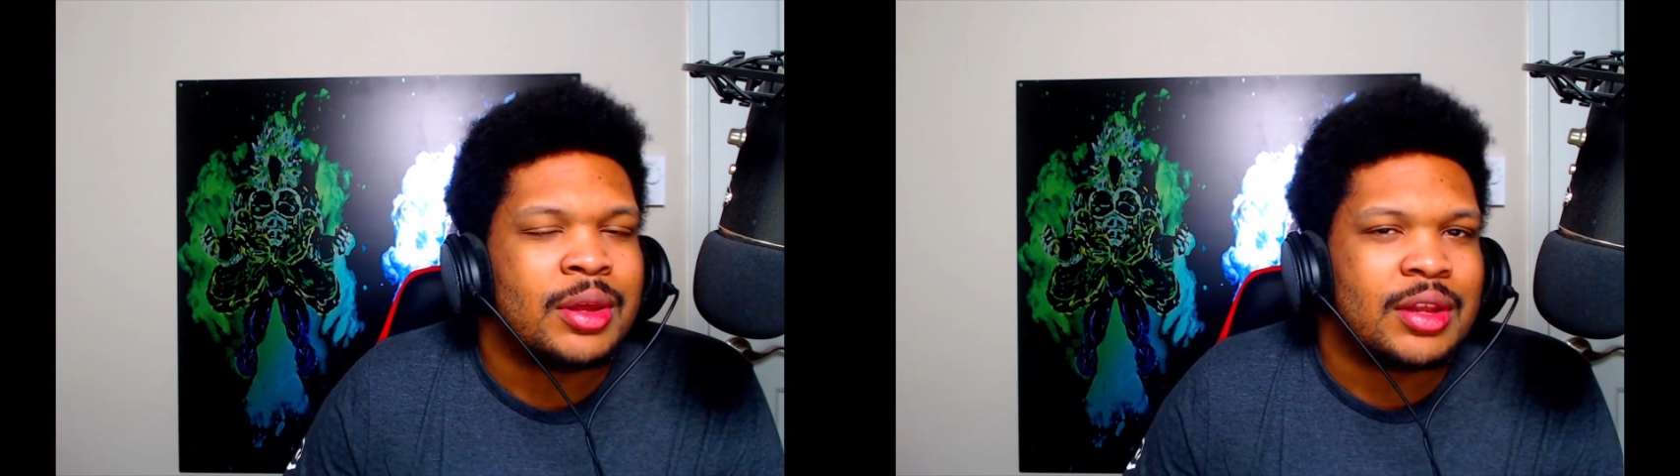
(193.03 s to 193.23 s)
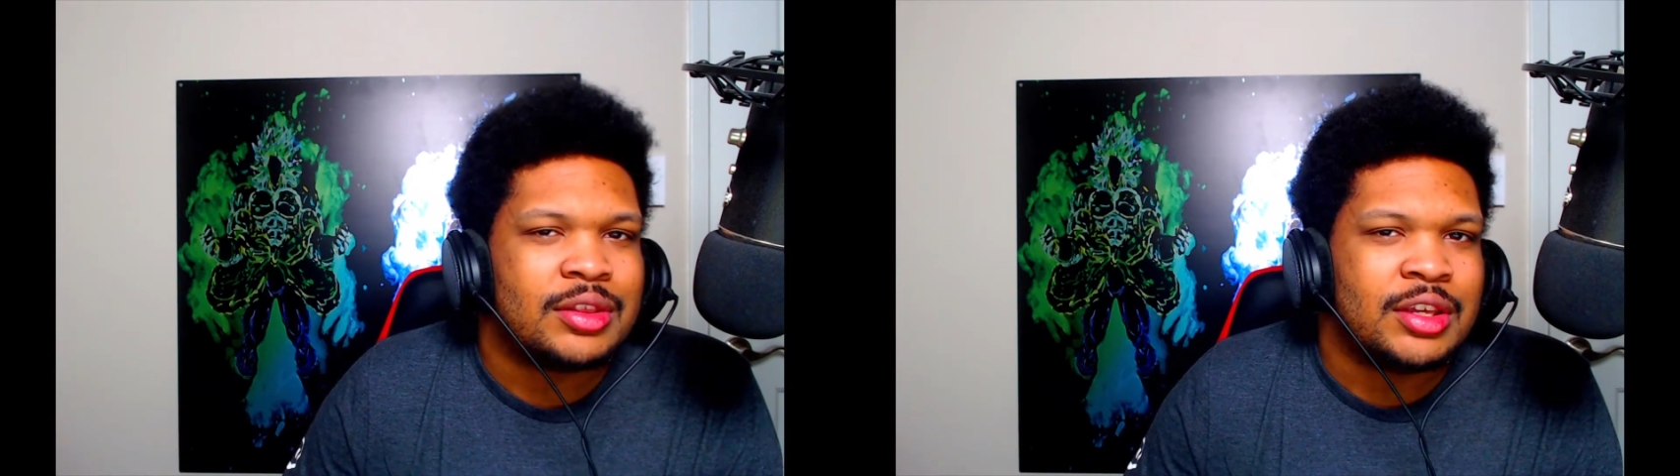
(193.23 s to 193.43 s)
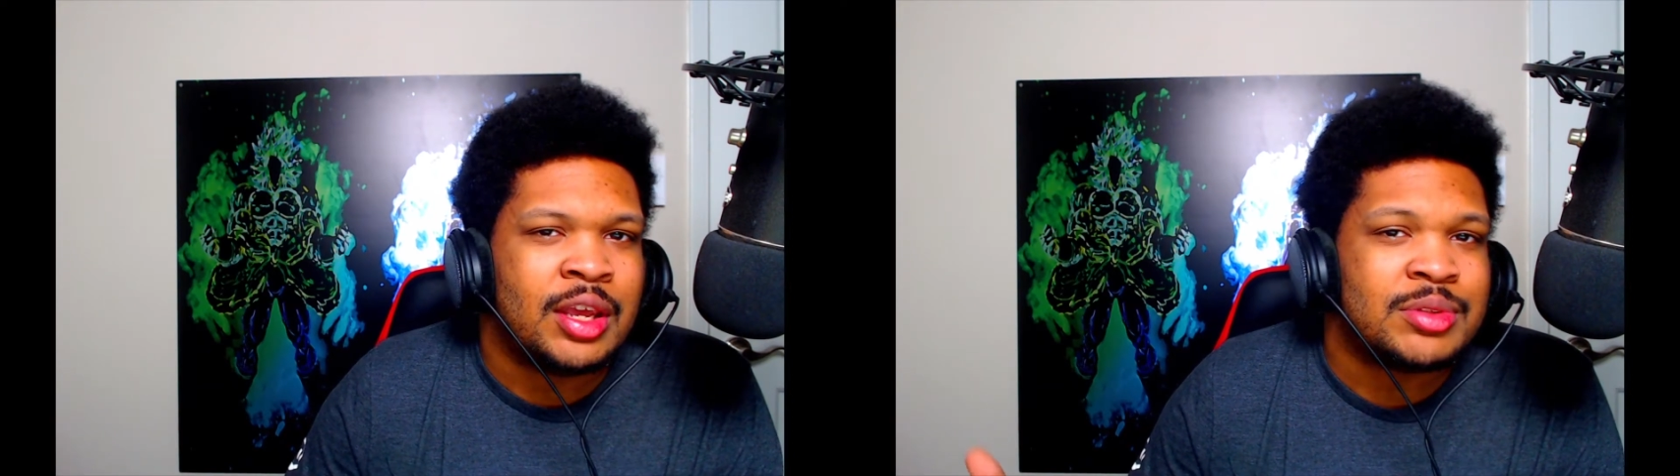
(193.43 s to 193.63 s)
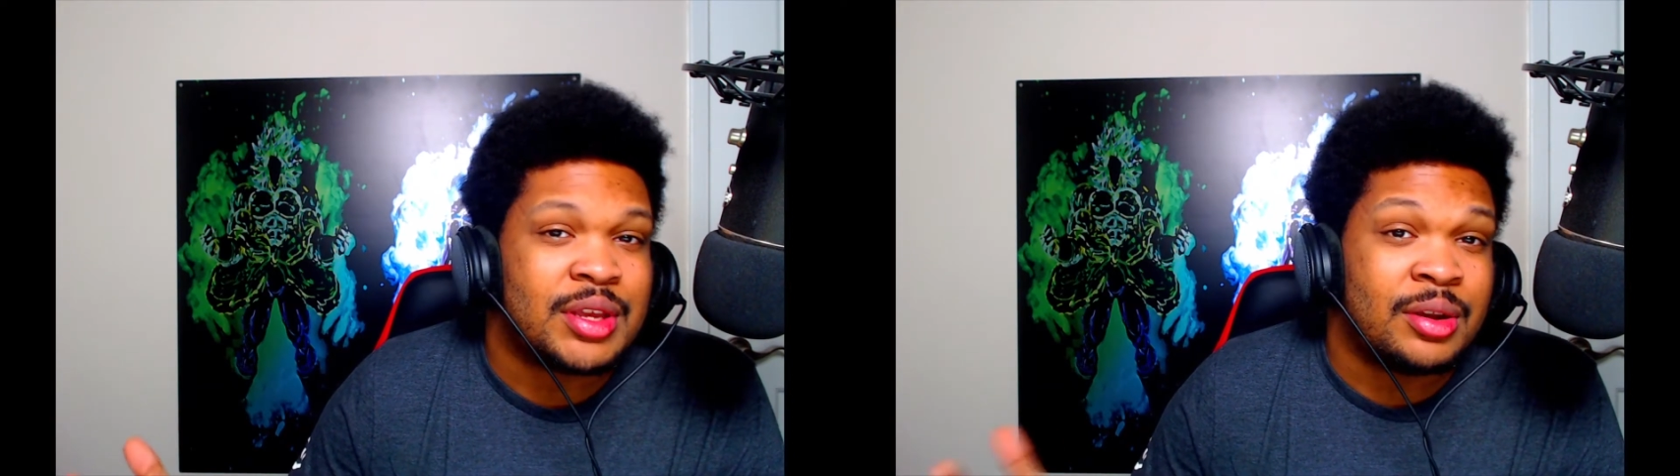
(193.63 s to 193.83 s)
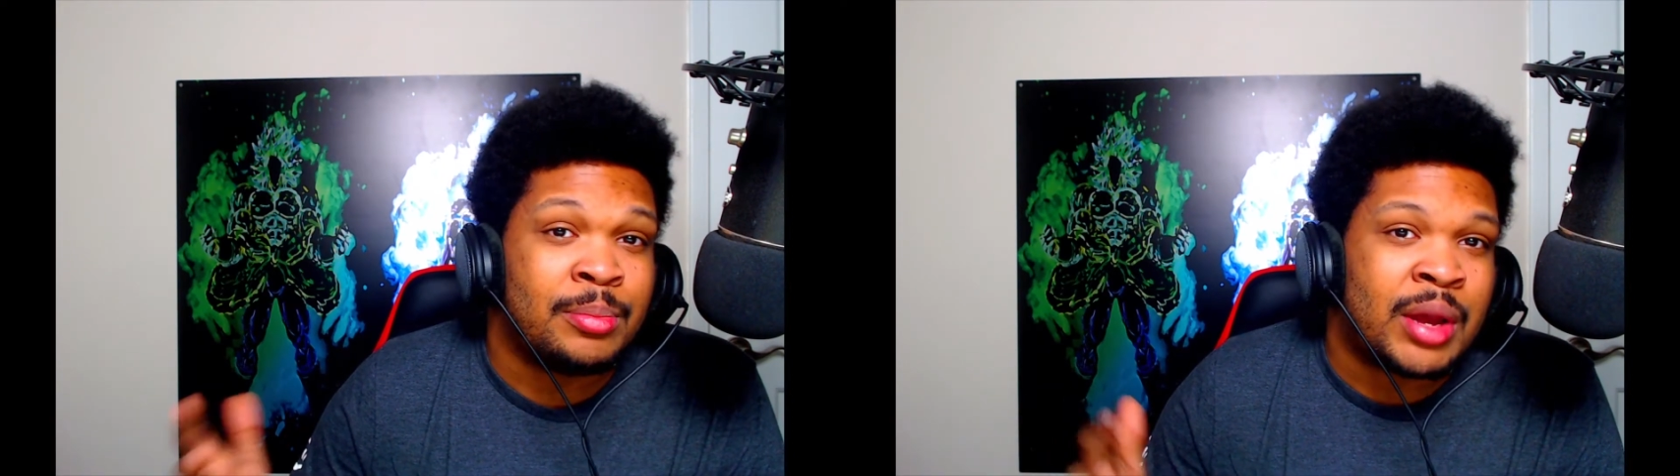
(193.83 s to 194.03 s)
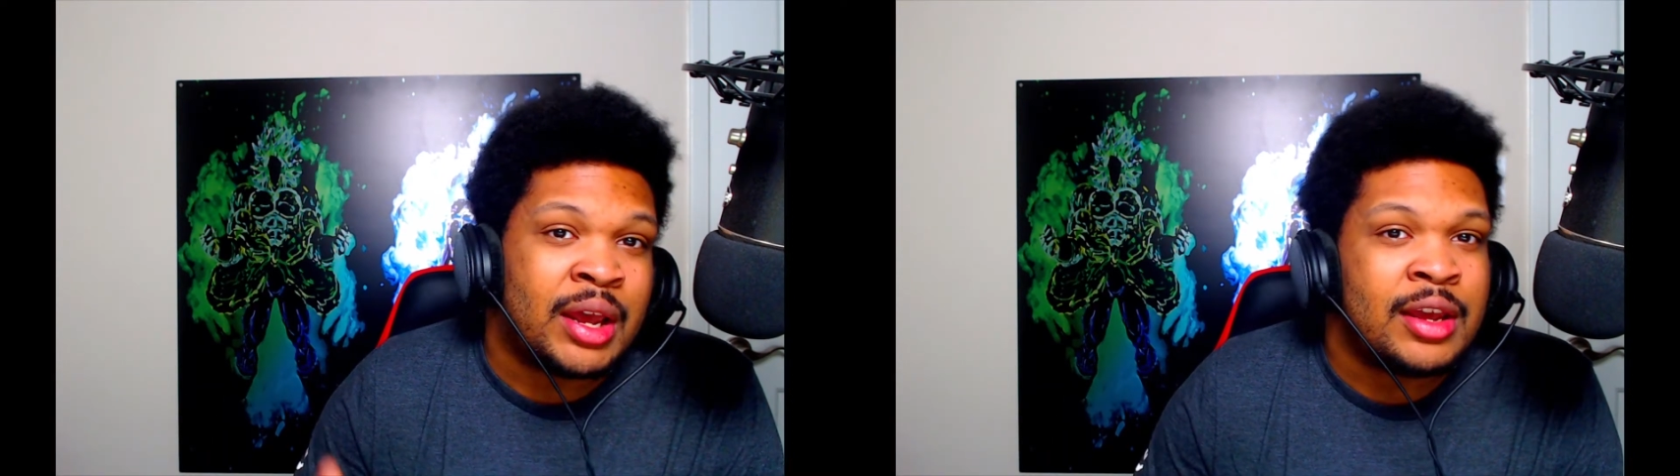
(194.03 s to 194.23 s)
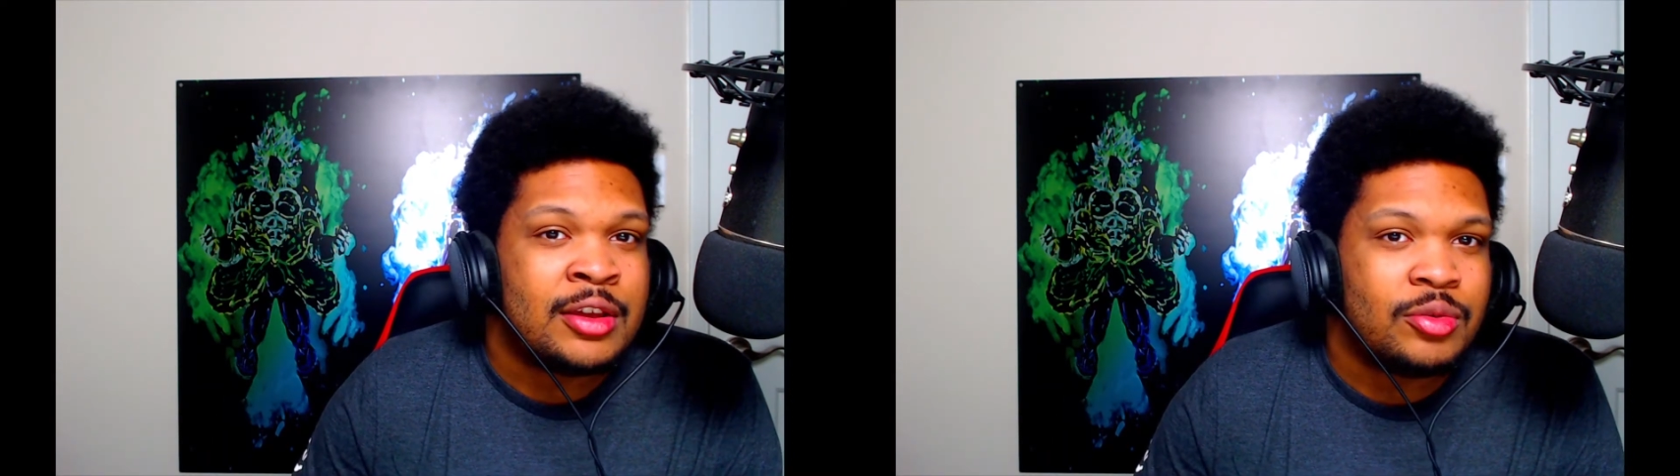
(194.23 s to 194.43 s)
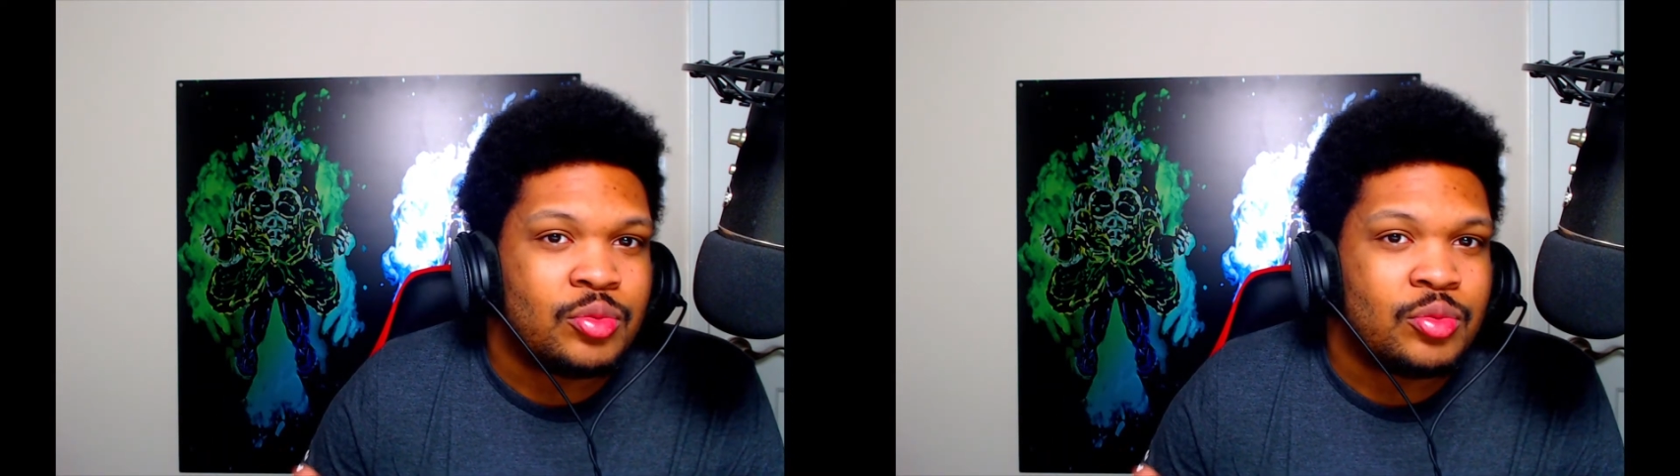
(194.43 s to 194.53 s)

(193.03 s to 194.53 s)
that the games that you're buying